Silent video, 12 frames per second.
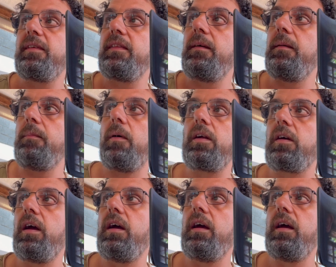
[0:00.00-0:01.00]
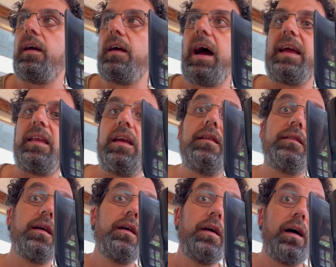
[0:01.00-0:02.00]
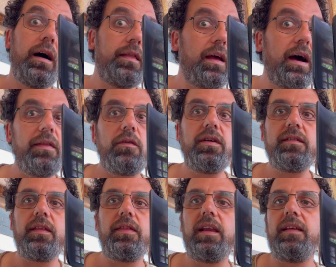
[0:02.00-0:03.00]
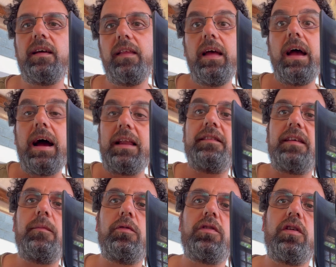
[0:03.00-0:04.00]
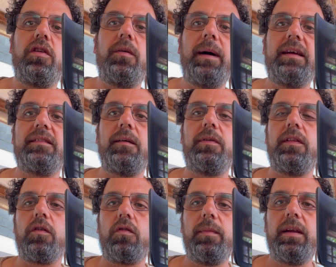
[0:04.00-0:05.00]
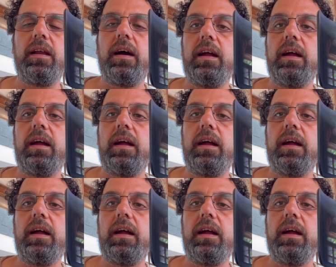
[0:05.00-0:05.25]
and the IDs and the address, something like that, and it's able to anonymize every document.